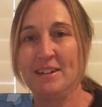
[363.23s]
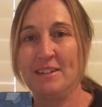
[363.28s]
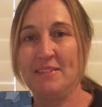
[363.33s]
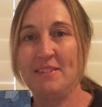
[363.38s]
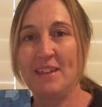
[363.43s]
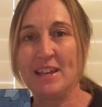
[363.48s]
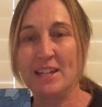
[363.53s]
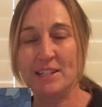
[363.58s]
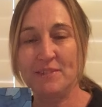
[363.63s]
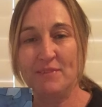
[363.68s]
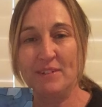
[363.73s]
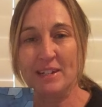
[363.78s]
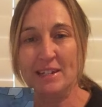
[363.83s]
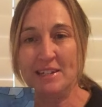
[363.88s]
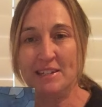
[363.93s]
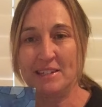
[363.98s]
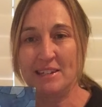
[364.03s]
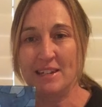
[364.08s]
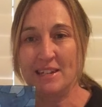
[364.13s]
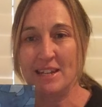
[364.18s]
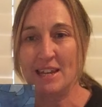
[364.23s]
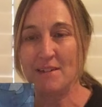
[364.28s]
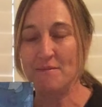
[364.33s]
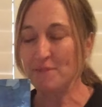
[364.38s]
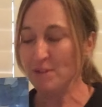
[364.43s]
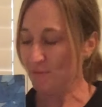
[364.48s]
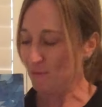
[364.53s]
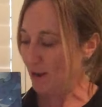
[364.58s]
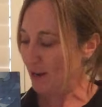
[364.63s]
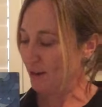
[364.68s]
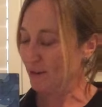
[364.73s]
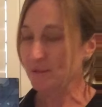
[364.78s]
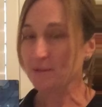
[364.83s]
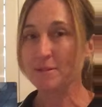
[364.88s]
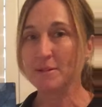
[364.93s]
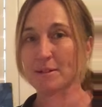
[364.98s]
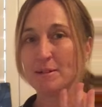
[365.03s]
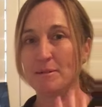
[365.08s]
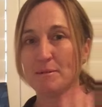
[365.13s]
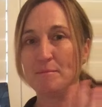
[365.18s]
Thanks for listening, everyone.
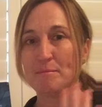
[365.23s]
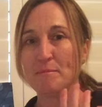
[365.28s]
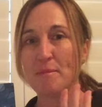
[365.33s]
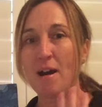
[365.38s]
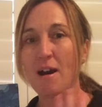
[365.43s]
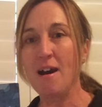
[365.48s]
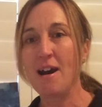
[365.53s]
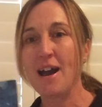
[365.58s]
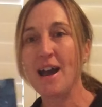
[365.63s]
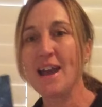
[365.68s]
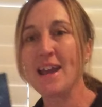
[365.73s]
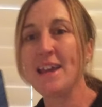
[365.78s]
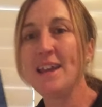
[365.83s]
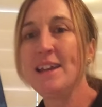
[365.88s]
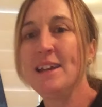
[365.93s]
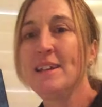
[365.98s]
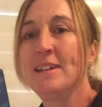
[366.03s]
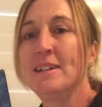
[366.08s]
Bye.